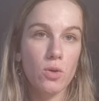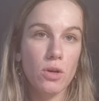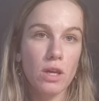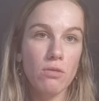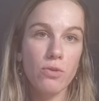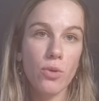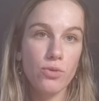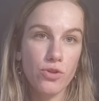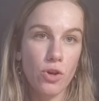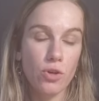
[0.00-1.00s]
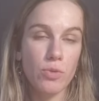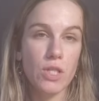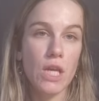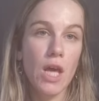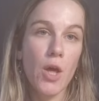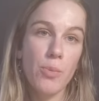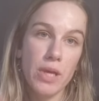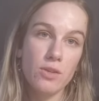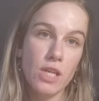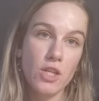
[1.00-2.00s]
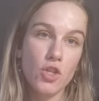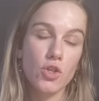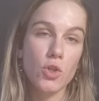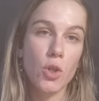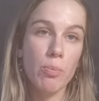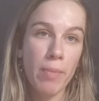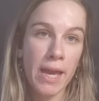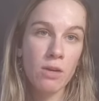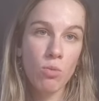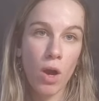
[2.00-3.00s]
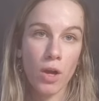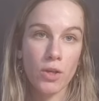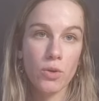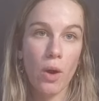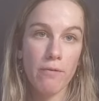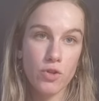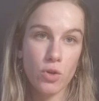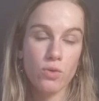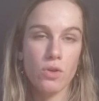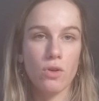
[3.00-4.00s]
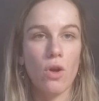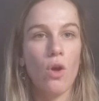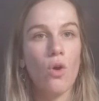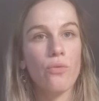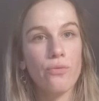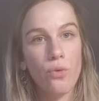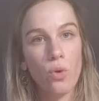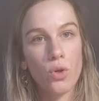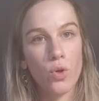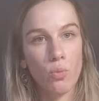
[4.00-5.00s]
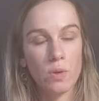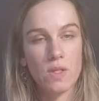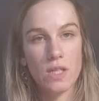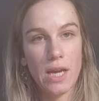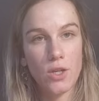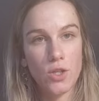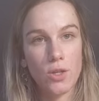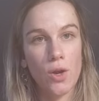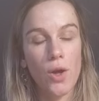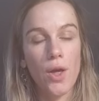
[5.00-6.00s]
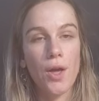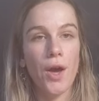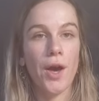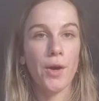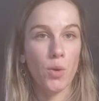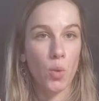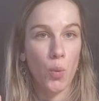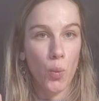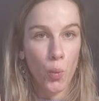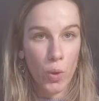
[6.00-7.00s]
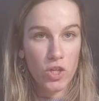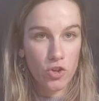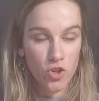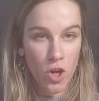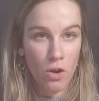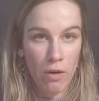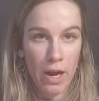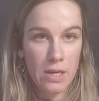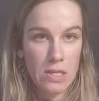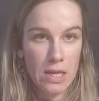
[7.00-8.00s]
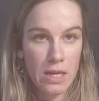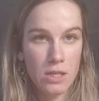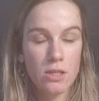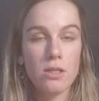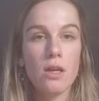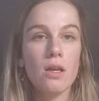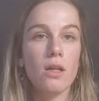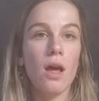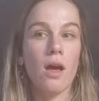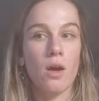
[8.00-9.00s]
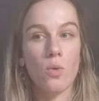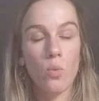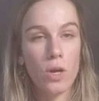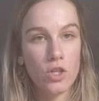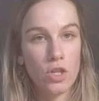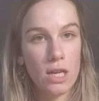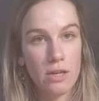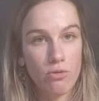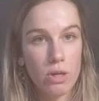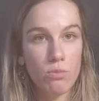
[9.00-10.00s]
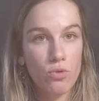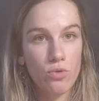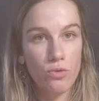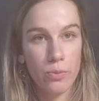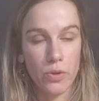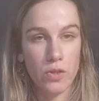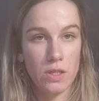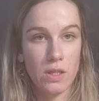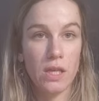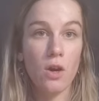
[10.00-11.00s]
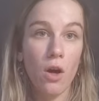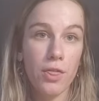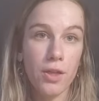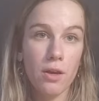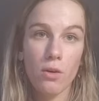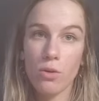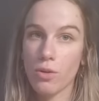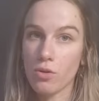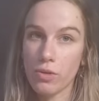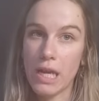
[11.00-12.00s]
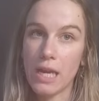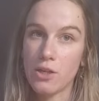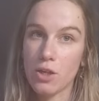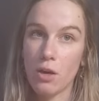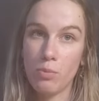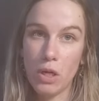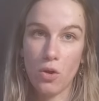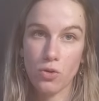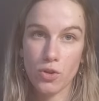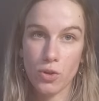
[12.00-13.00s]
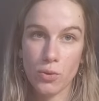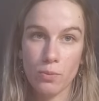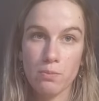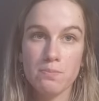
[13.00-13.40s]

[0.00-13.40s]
you're looking for those documents, pay attention to the main work you have chosen for your presentation. Which genre is it? Which literary movement does the author or the creator belong to?